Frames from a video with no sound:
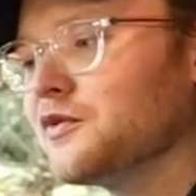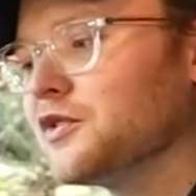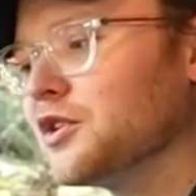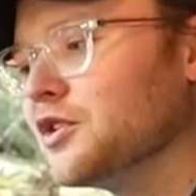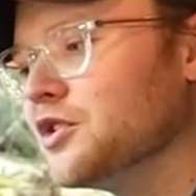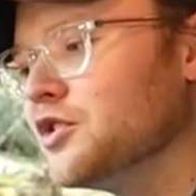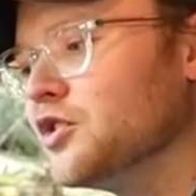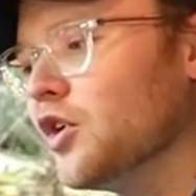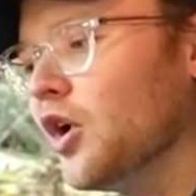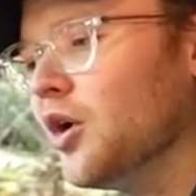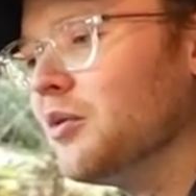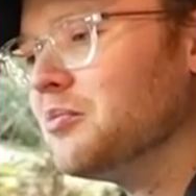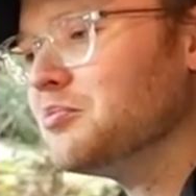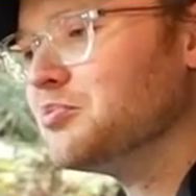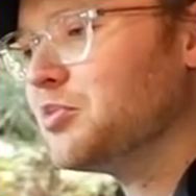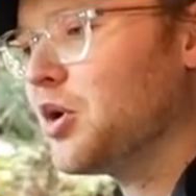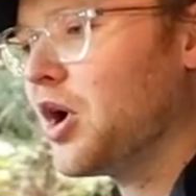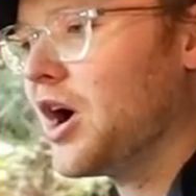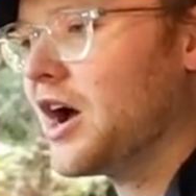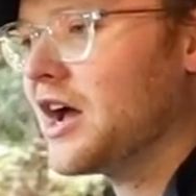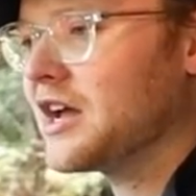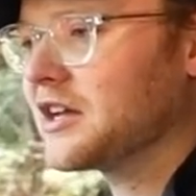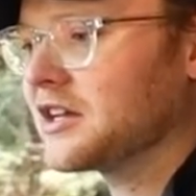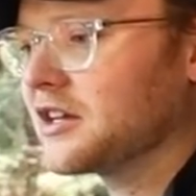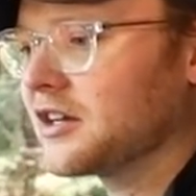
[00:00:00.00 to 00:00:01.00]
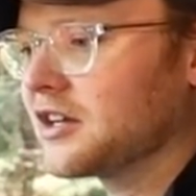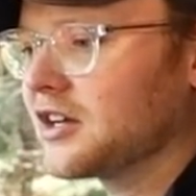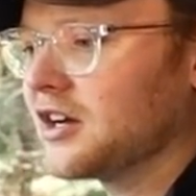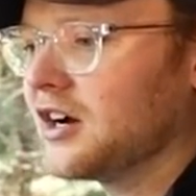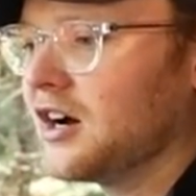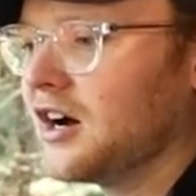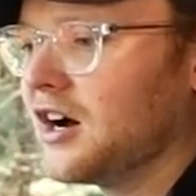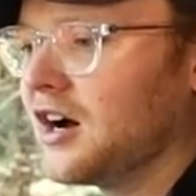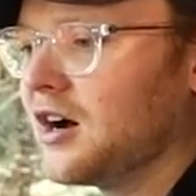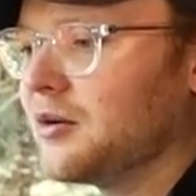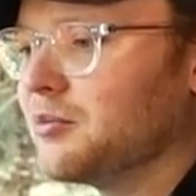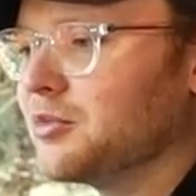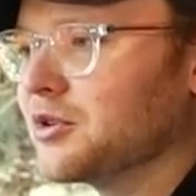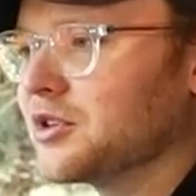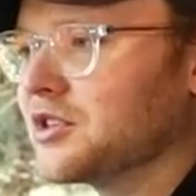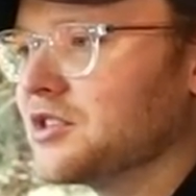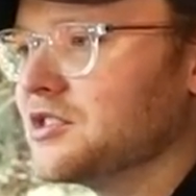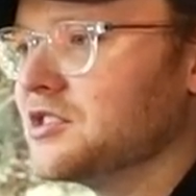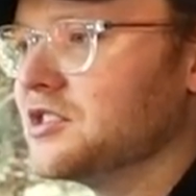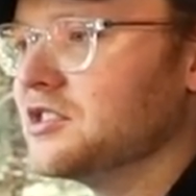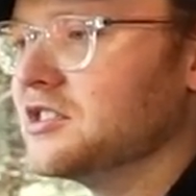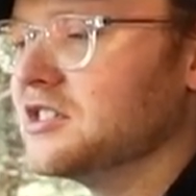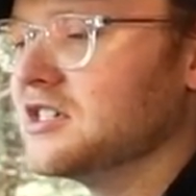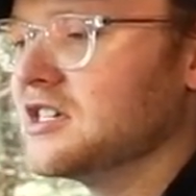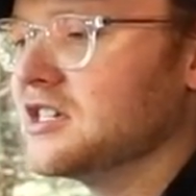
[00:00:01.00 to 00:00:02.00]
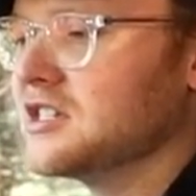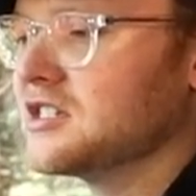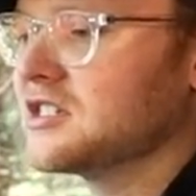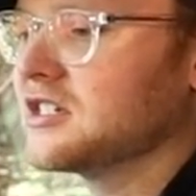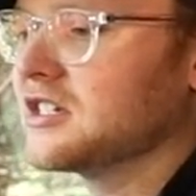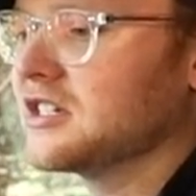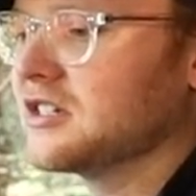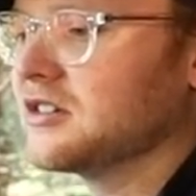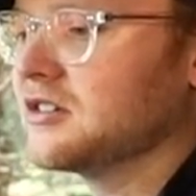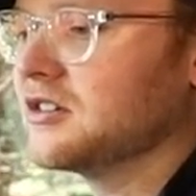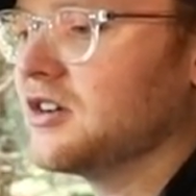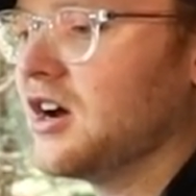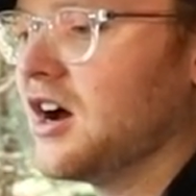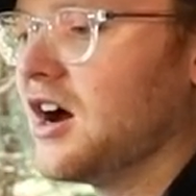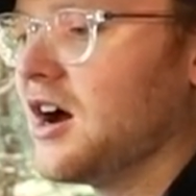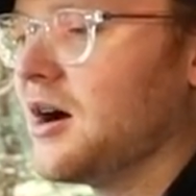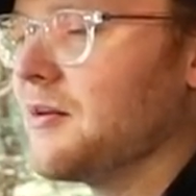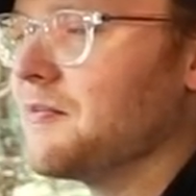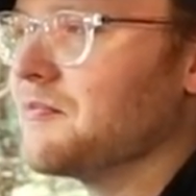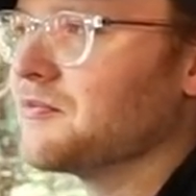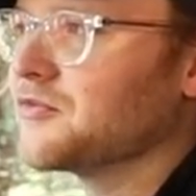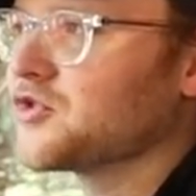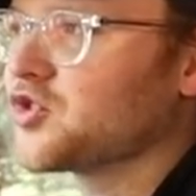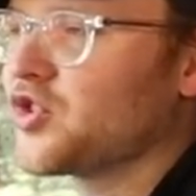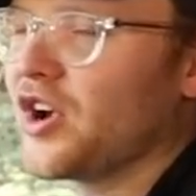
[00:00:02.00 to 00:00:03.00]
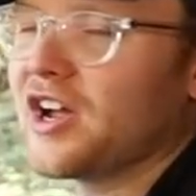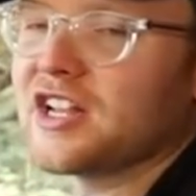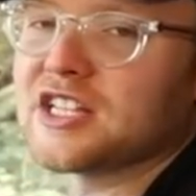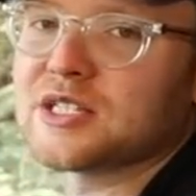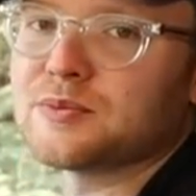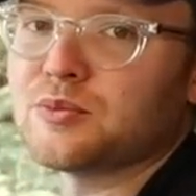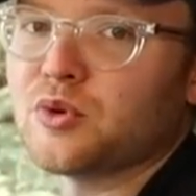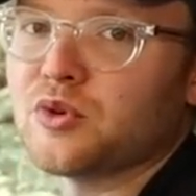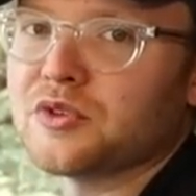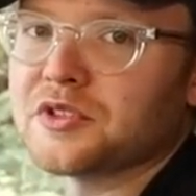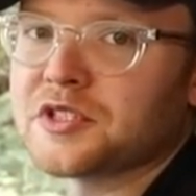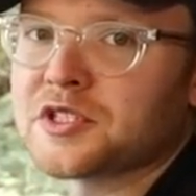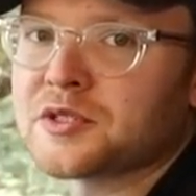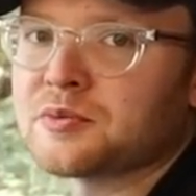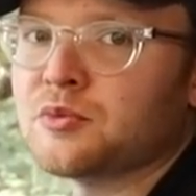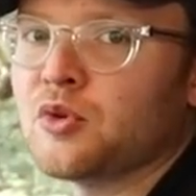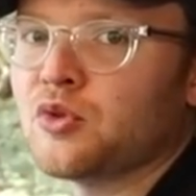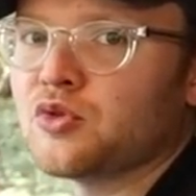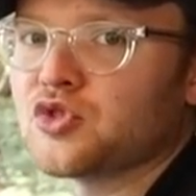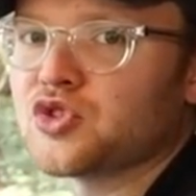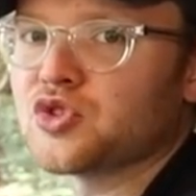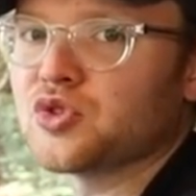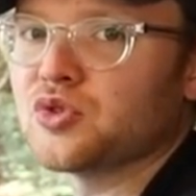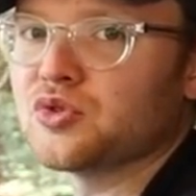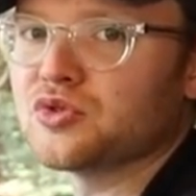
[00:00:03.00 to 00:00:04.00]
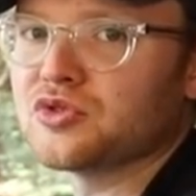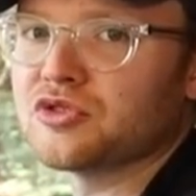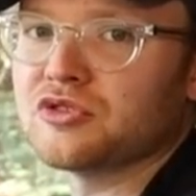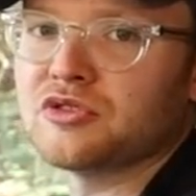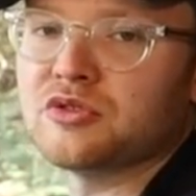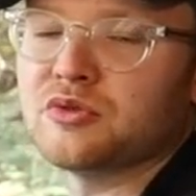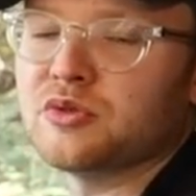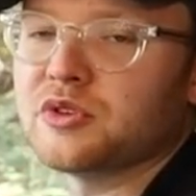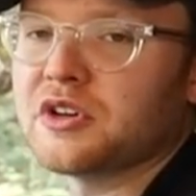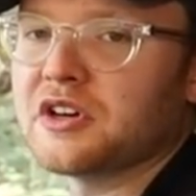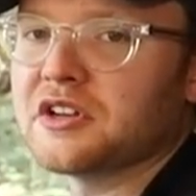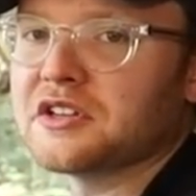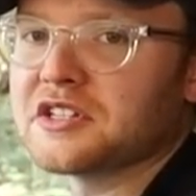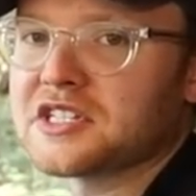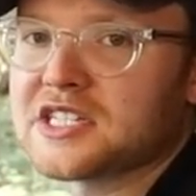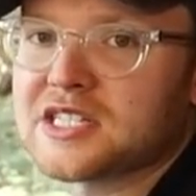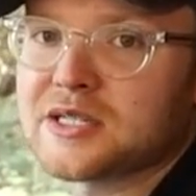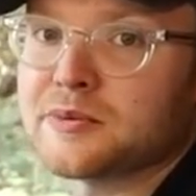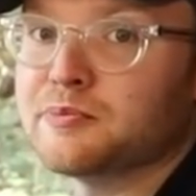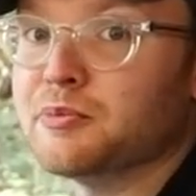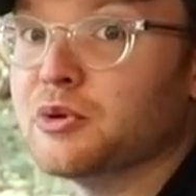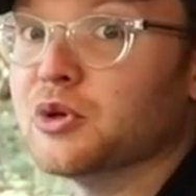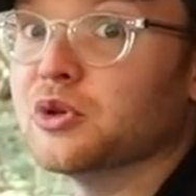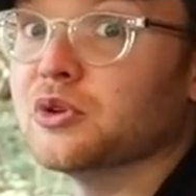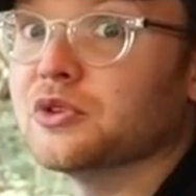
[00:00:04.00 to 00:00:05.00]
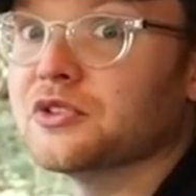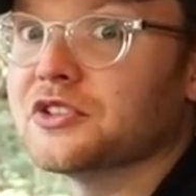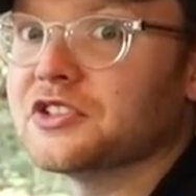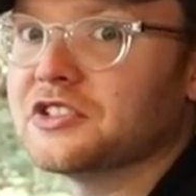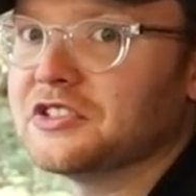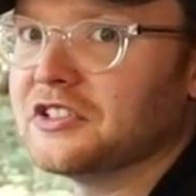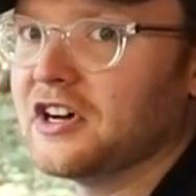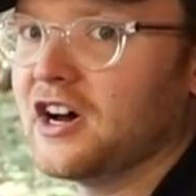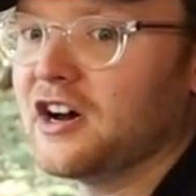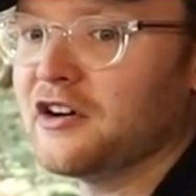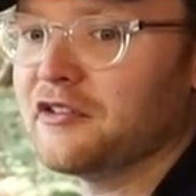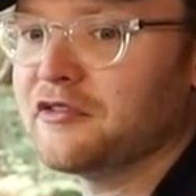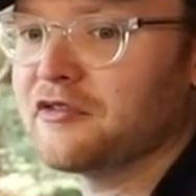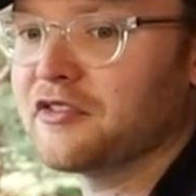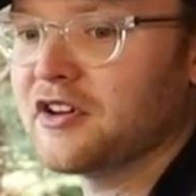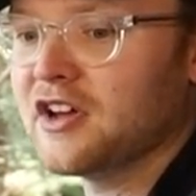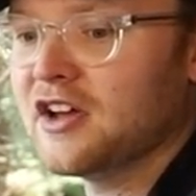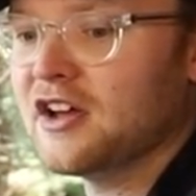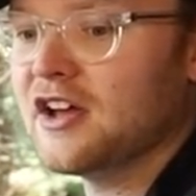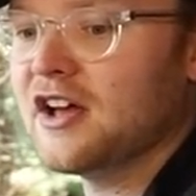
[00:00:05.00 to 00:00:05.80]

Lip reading: if you're not buying a car because you need to transport small children who are going to spill stuff,